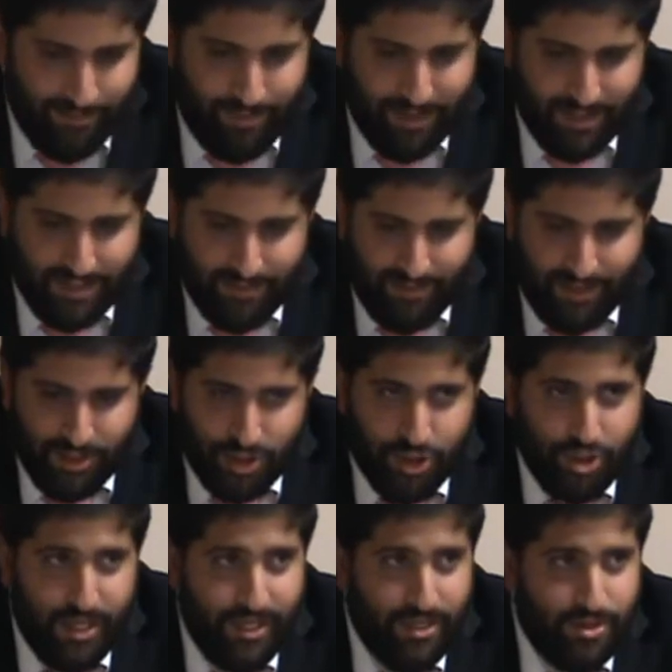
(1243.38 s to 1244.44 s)
Pelas if I should
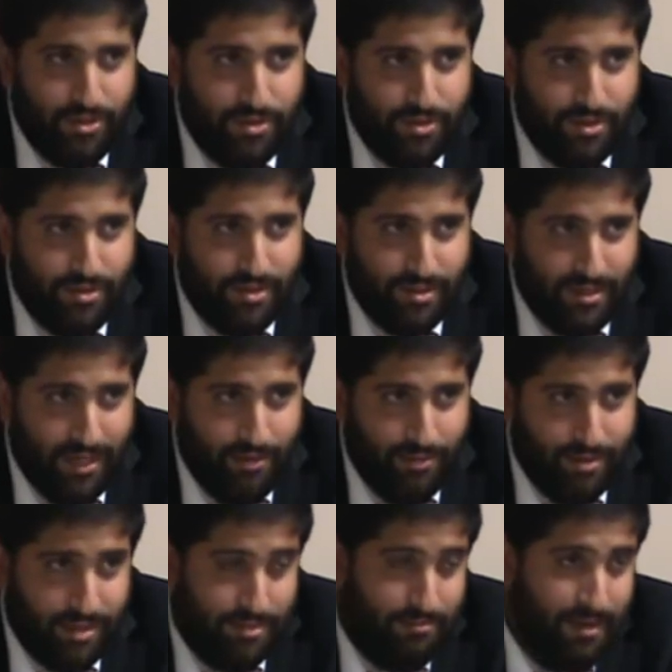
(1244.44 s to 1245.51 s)
change to six
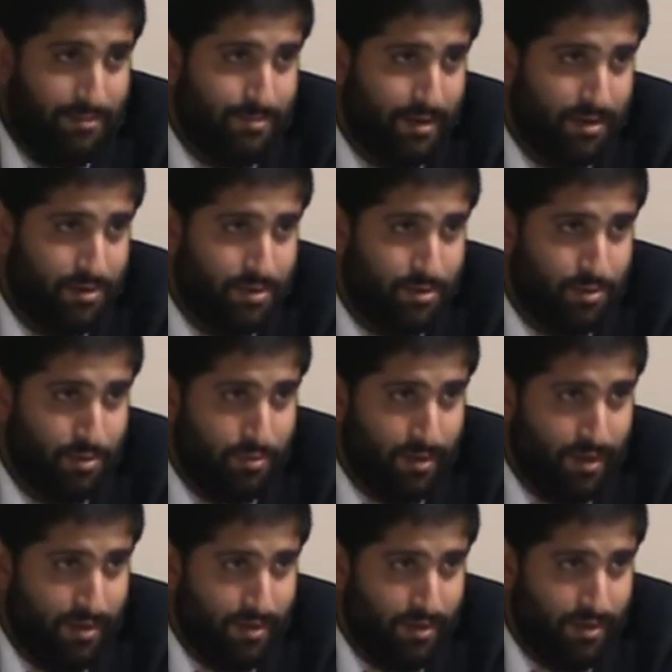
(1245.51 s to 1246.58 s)
hours, because my parents do three,
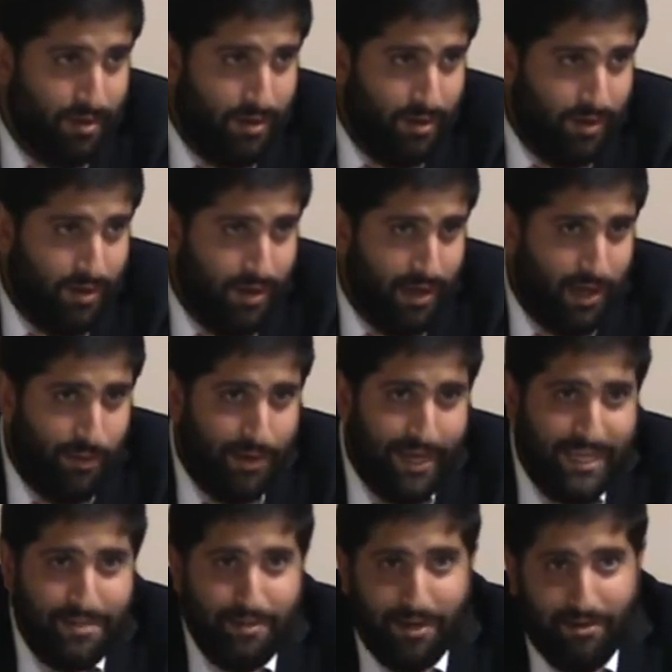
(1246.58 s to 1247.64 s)
and when I
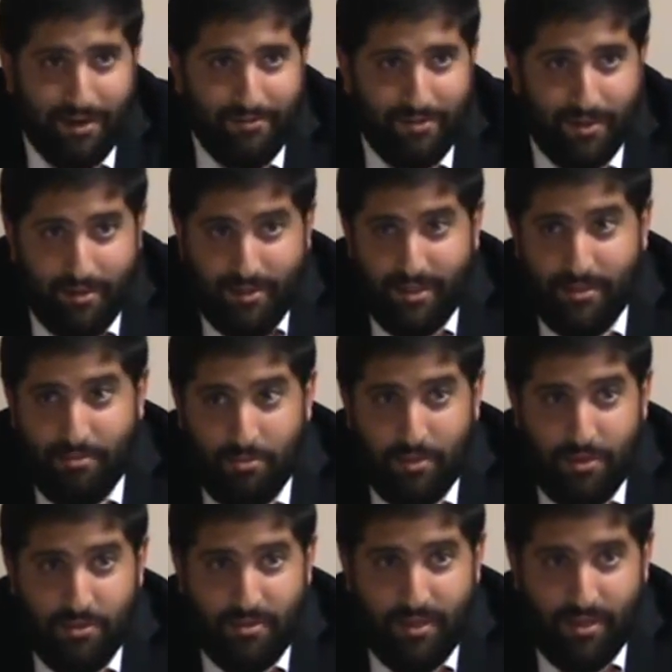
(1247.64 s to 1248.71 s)
asked my grandfather, he says, but
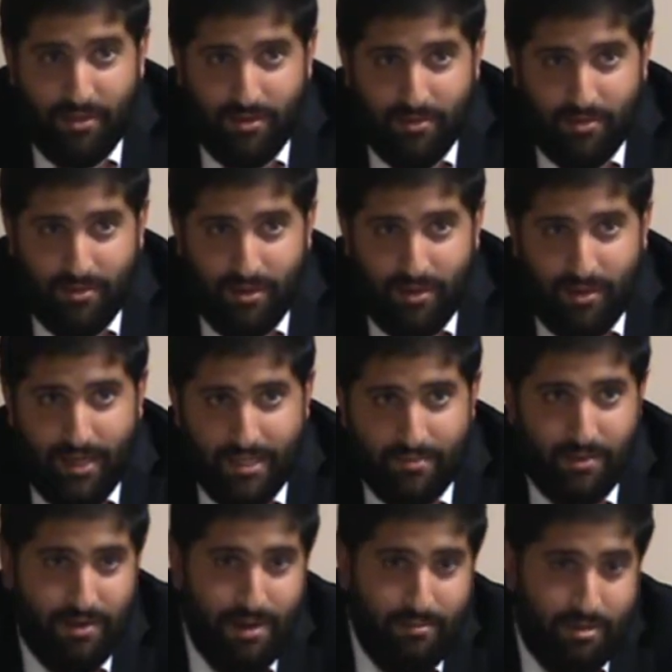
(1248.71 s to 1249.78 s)
we do six. And I asked
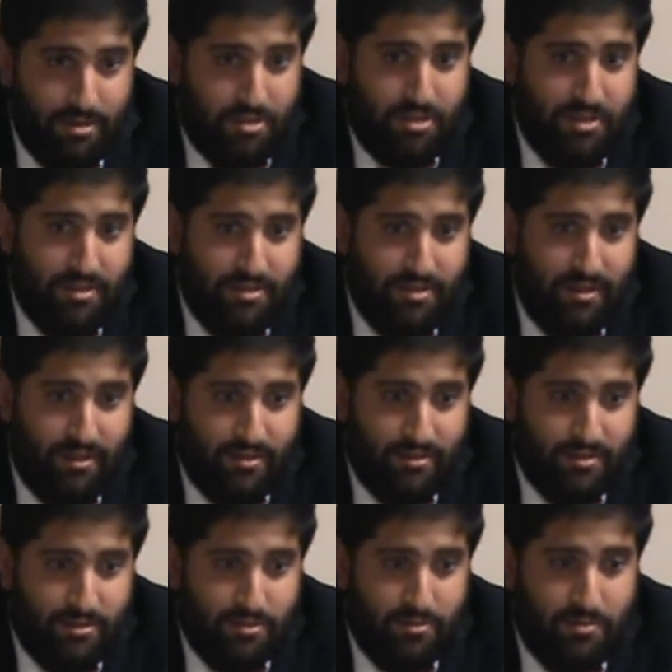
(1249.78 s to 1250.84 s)
my grandmother, she does six.
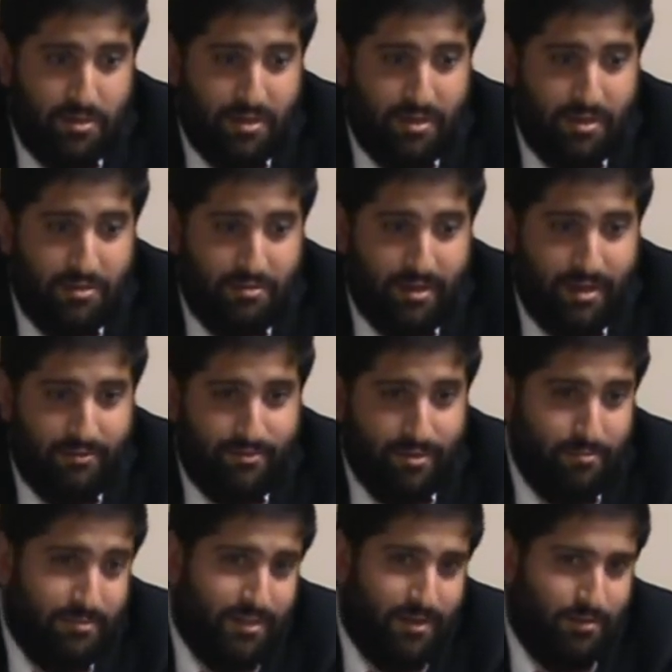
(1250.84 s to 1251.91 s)
So where did the three come
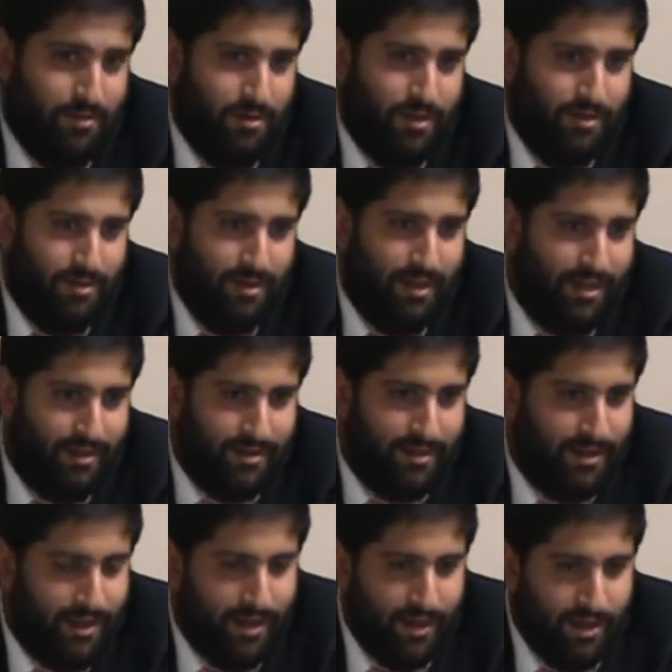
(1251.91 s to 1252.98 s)
from? Somewhere along the line.
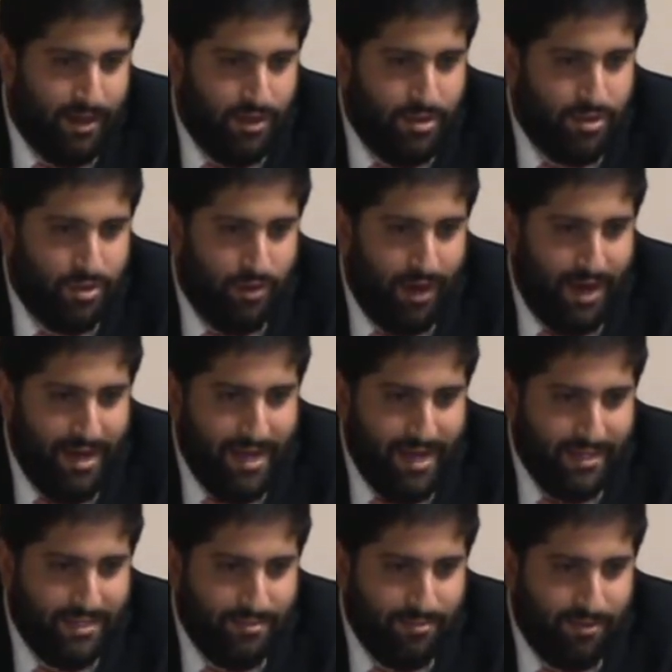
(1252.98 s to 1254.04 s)
So I
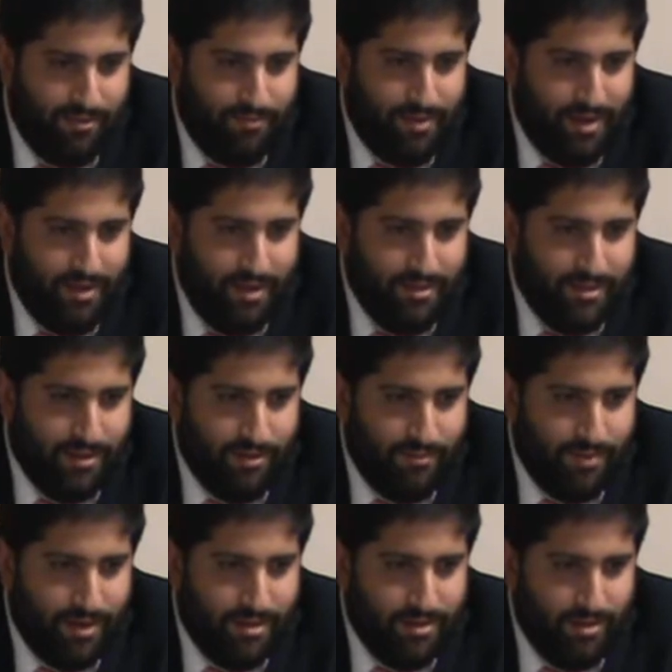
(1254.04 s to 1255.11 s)
asked Rav Peretz, and Rav
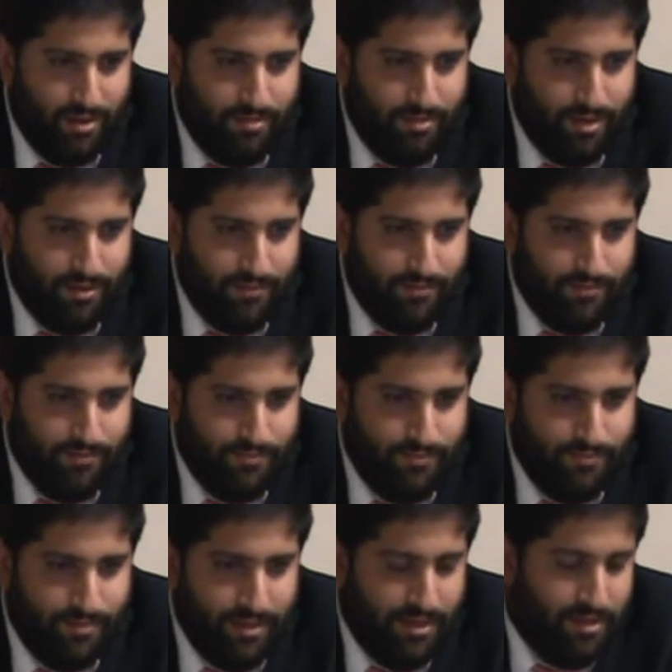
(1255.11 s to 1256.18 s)
Peretz told me,
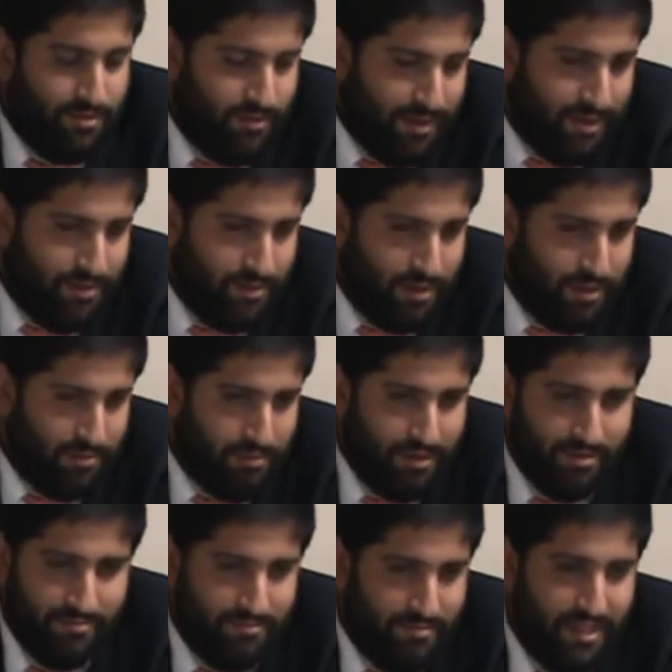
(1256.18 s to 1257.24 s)
you're already doing
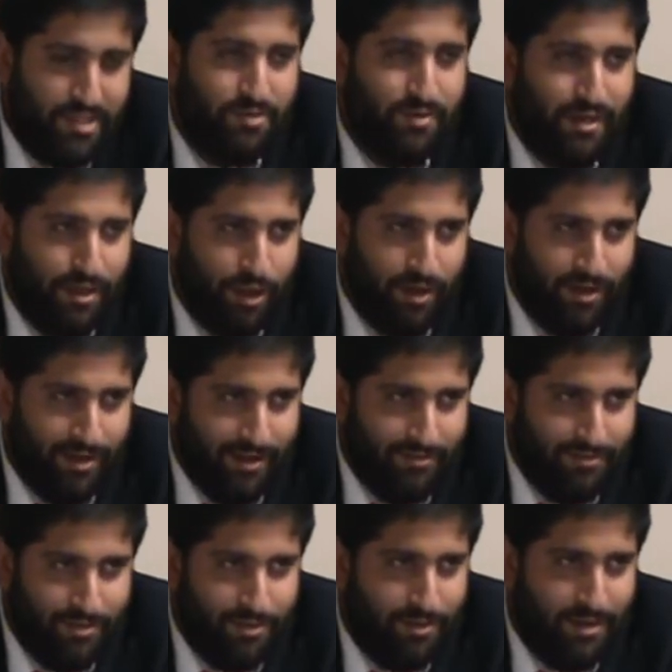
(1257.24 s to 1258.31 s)
three. That's already long enough.
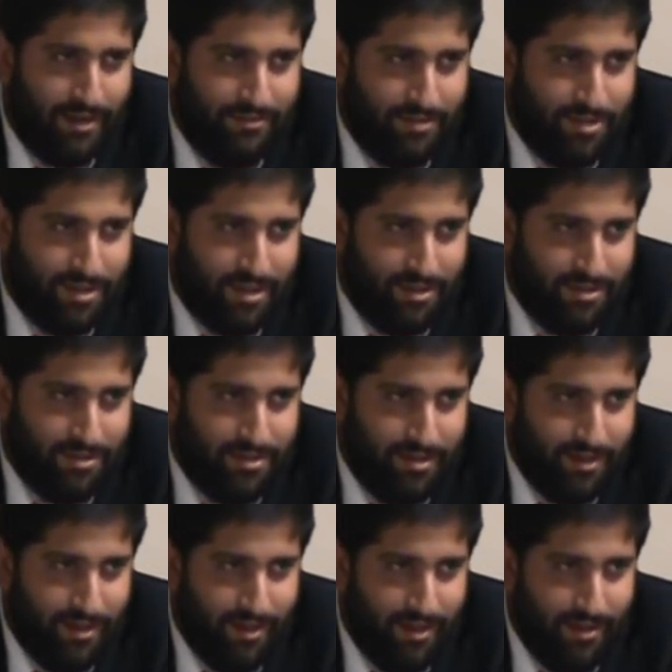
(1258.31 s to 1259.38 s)
You don't have to change.
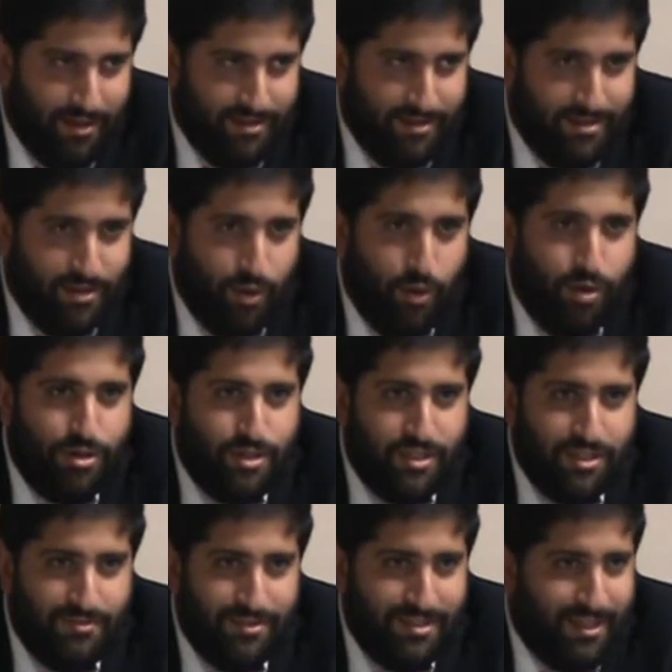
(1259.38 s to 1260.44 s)
Because the
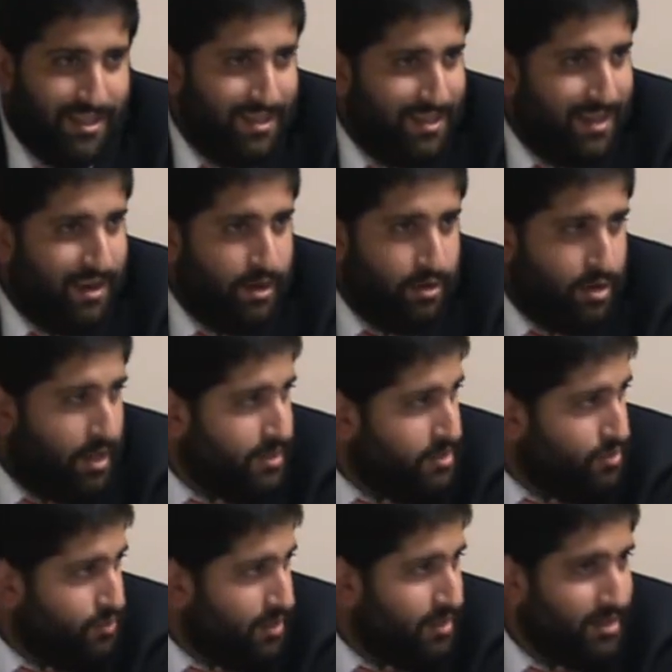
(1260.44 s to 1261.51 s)
origins of this halacha are not
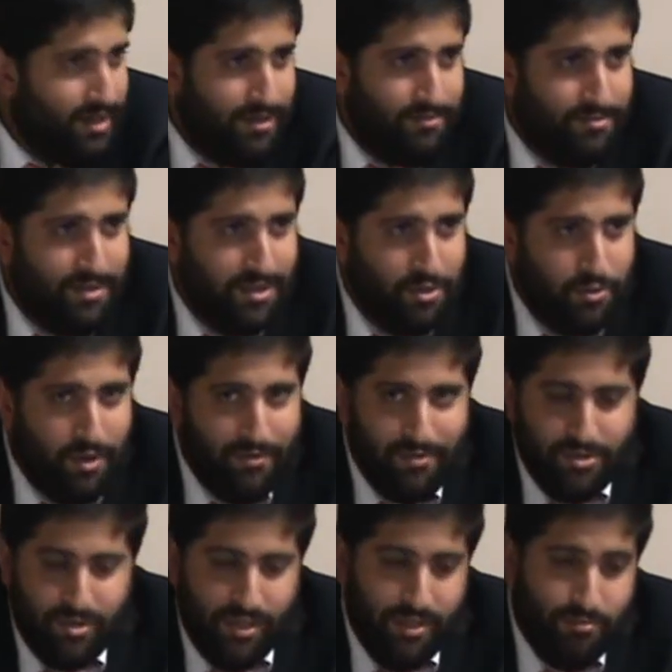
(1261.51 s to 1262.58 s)
strict enough that you have
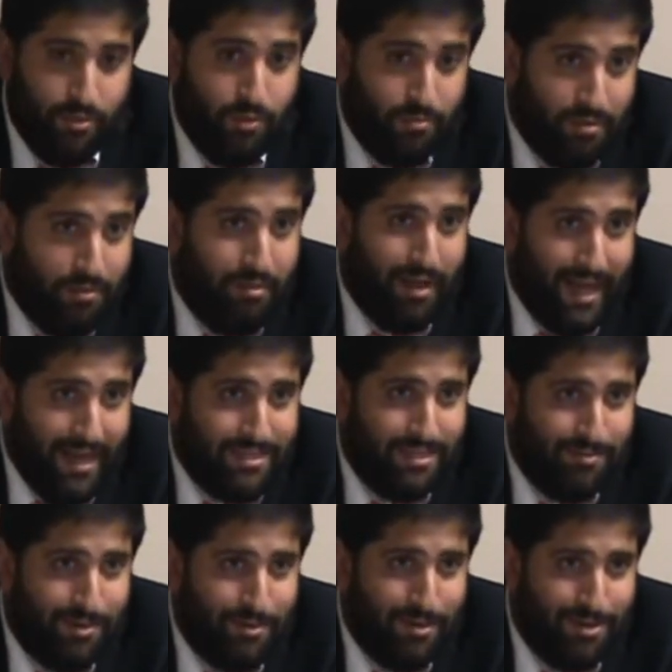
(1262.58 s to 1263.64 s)
to change. But when people
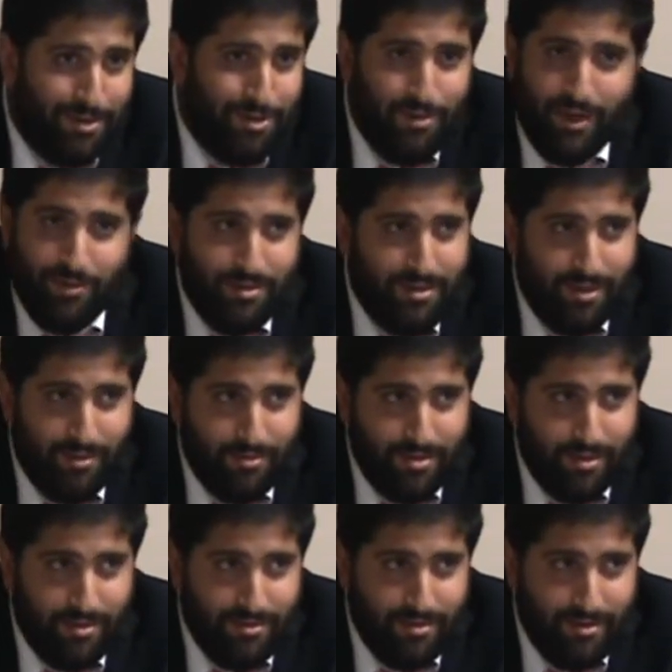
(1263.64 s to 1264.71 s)
ask me what to do, I always tell them six.